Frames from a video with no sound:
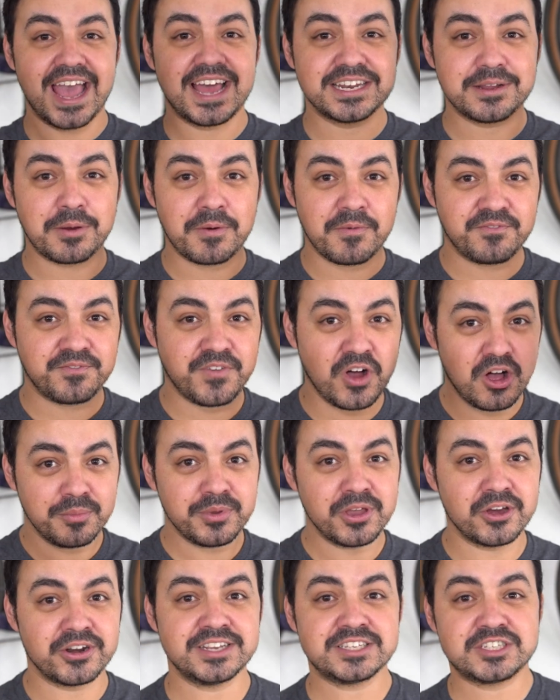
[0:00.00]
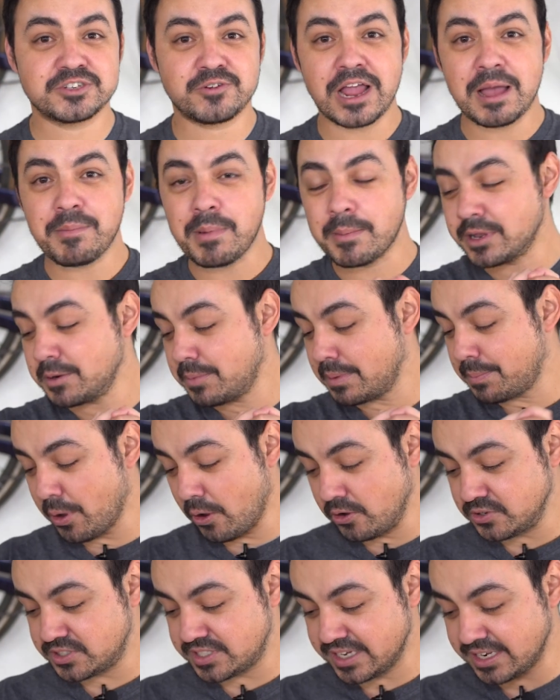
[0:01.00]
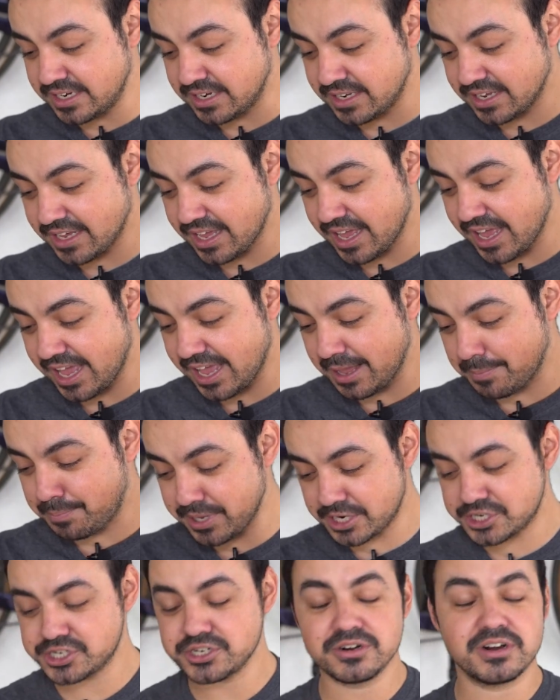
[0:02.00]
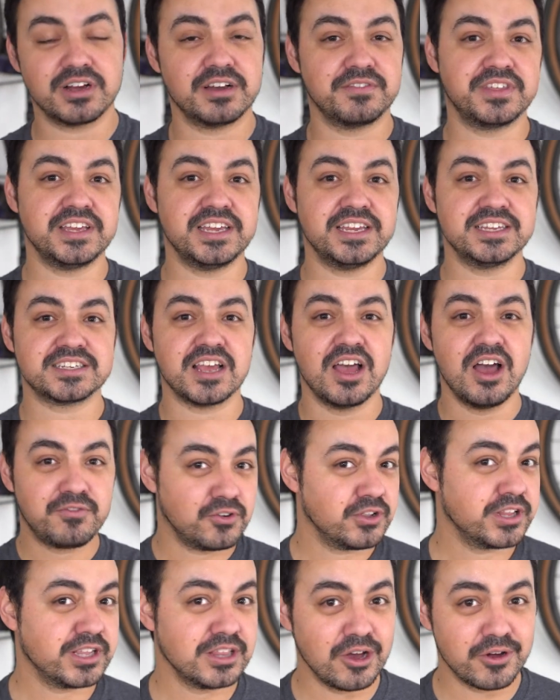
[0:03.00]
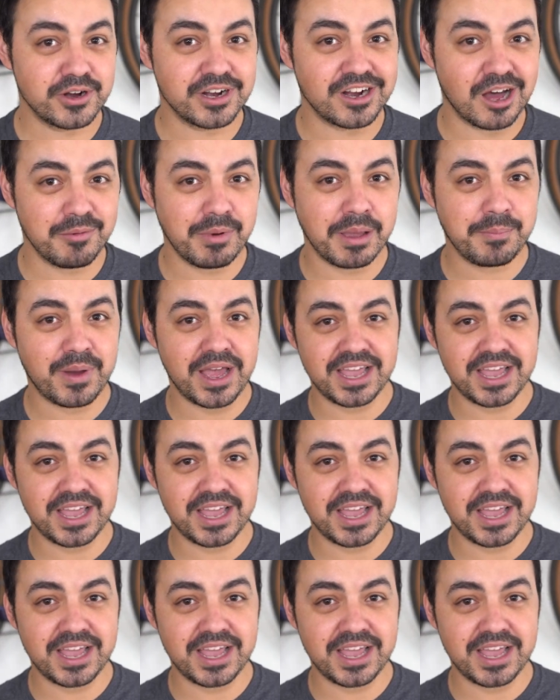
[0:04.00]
and follow me on Instagram. I'm gonna be posting a picture of these fully loaded on my